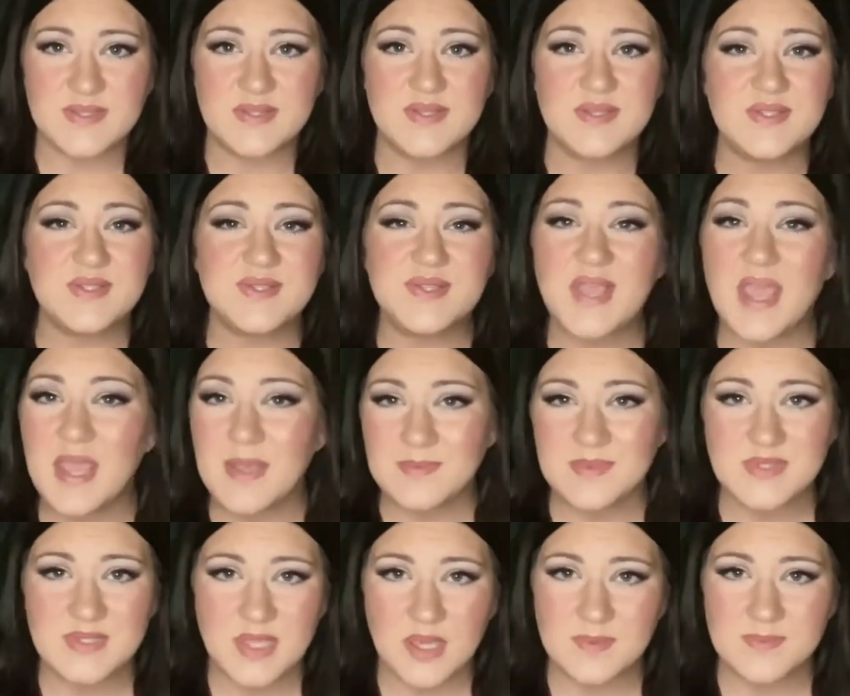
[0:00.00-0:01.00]
the same
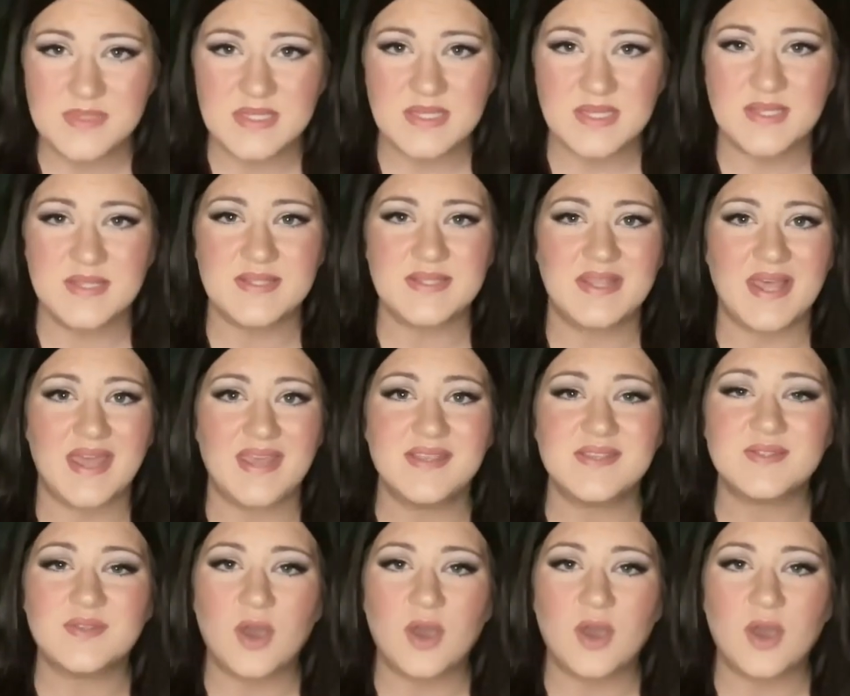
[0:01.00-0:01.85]
substance that is